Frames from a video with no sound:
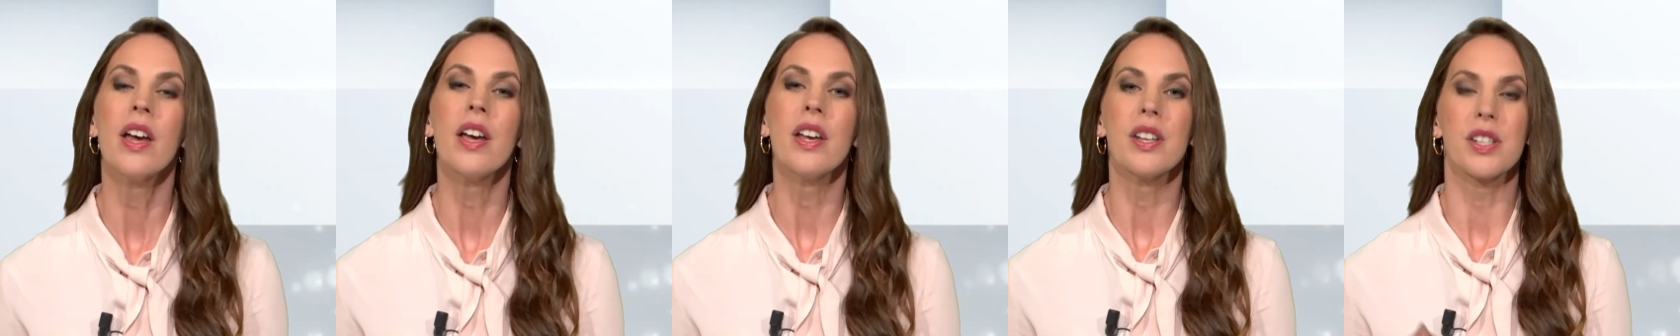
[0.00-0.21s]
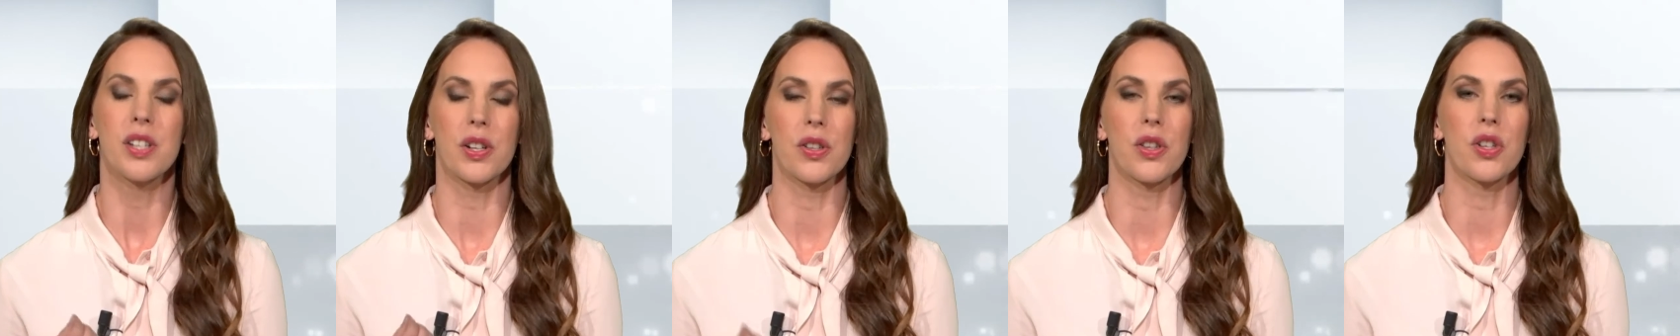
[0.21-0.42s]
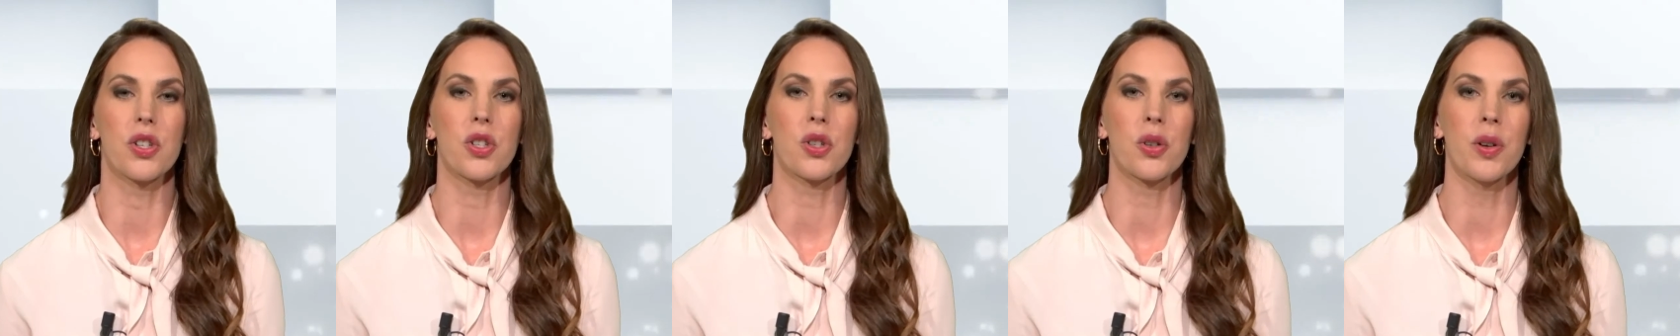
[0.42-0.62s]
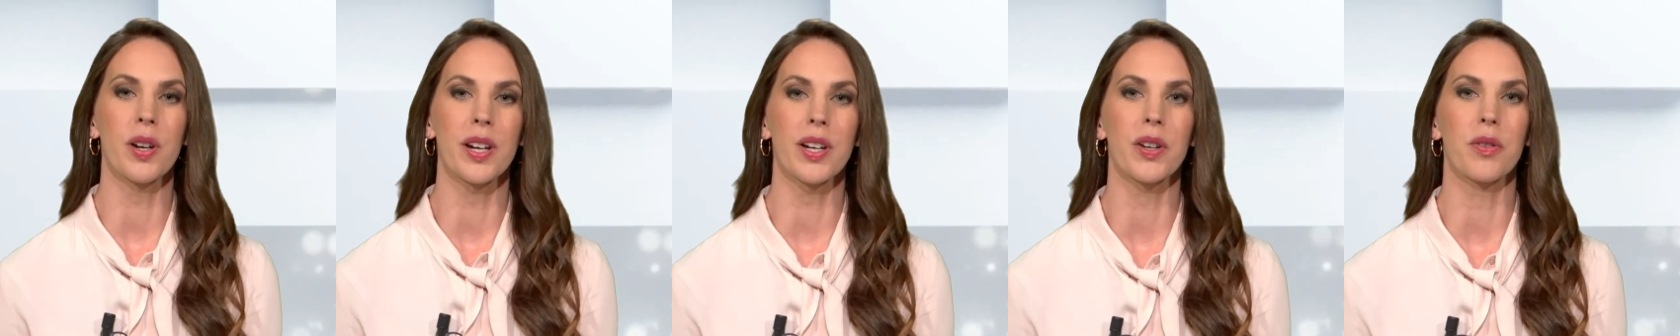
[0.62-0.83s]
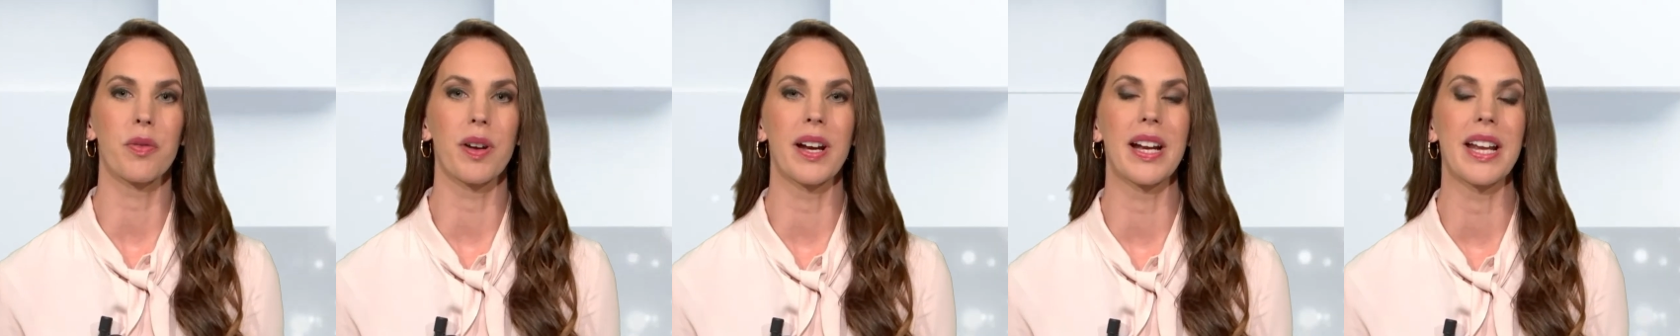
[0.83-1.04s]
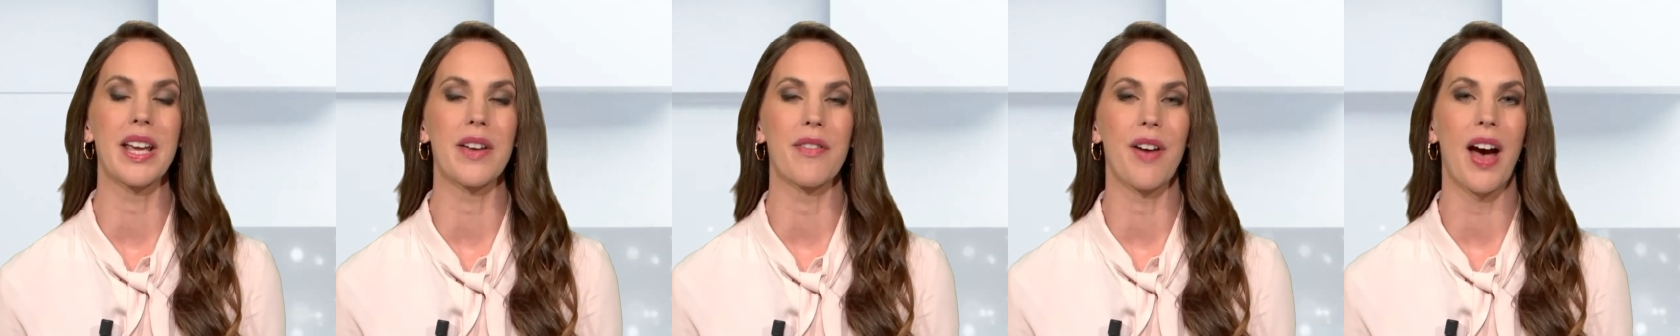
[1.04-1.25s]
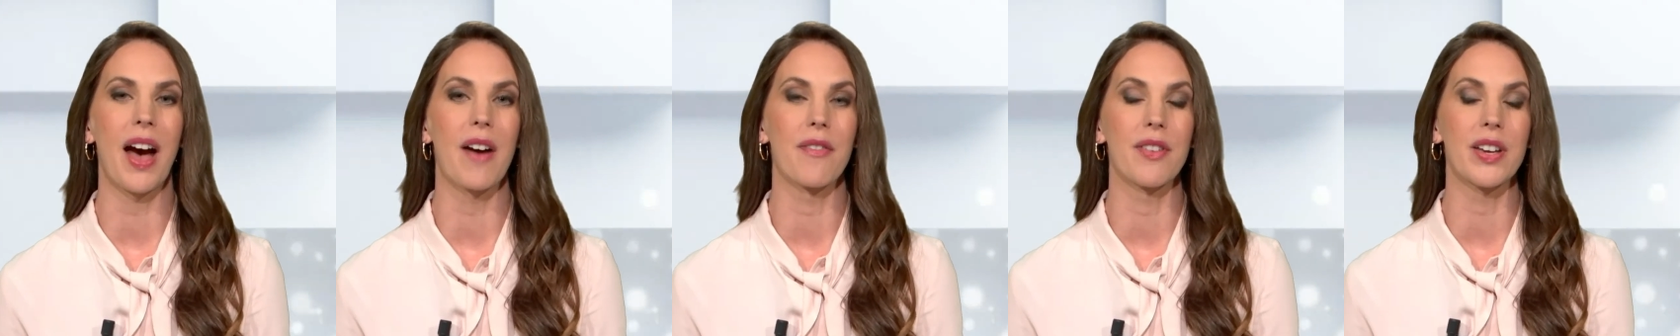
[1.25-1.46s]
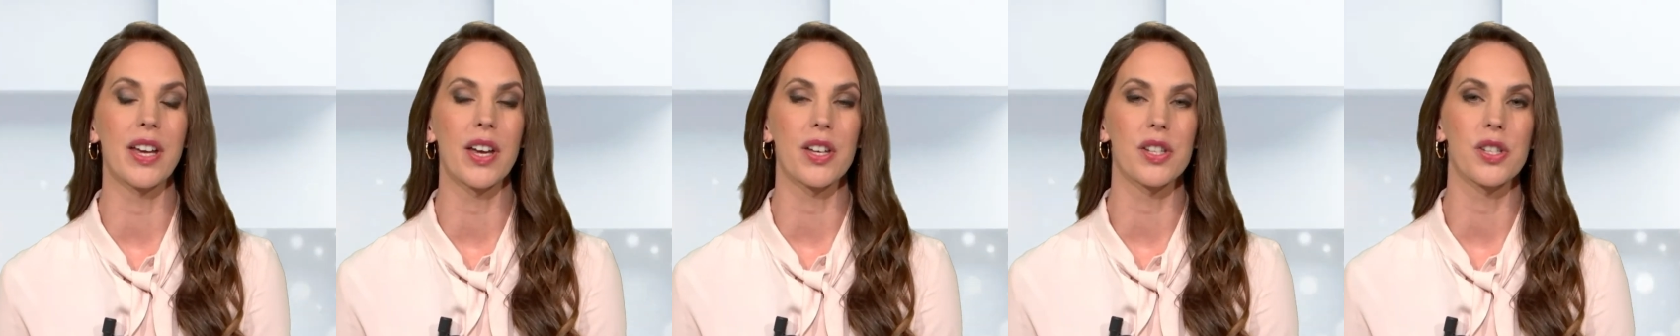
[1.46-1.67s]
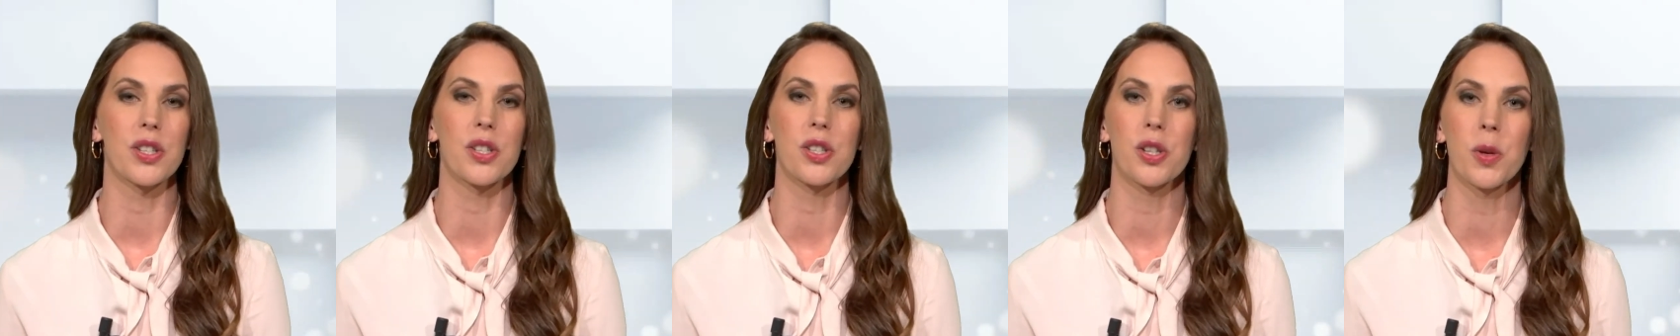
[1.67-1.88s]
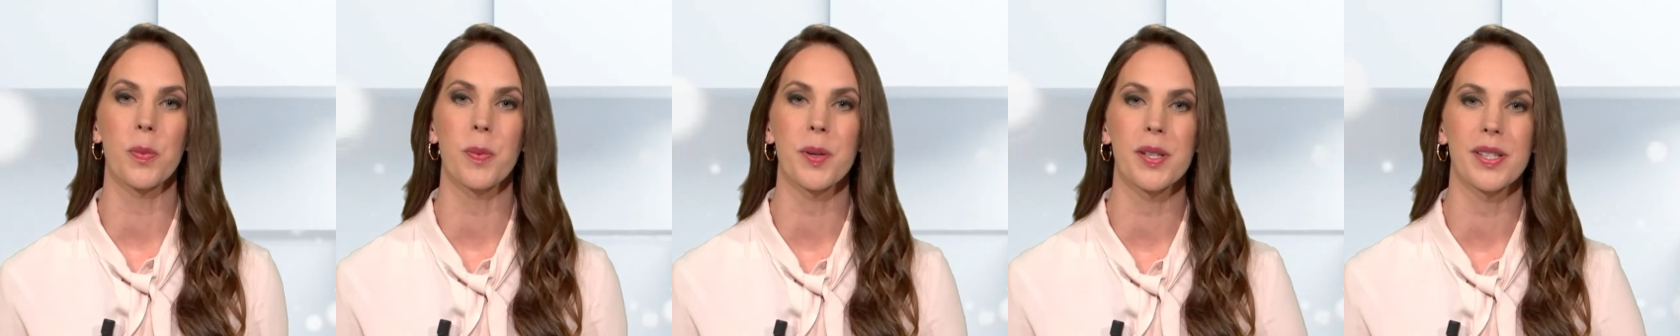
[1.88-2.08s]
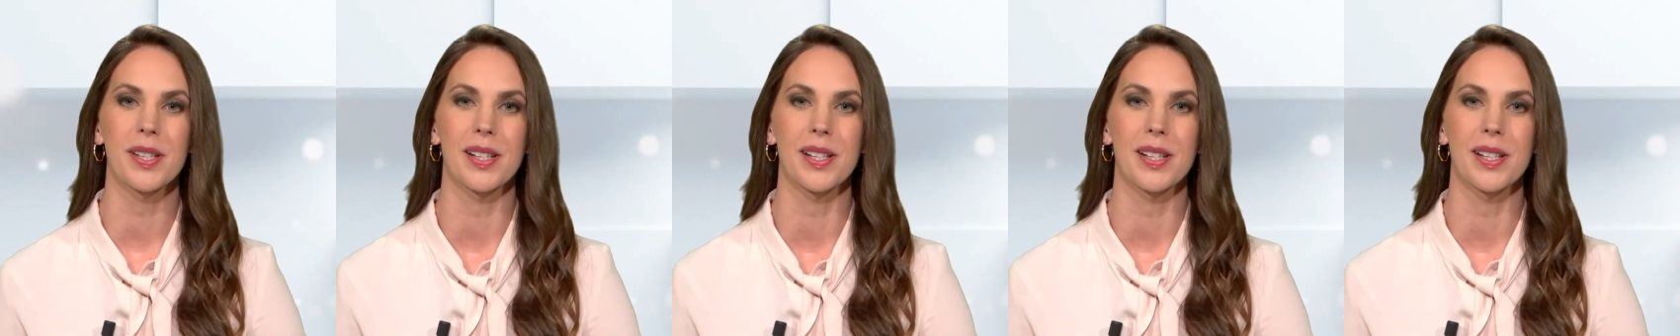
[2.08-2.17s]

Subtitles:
So the trick really of having a super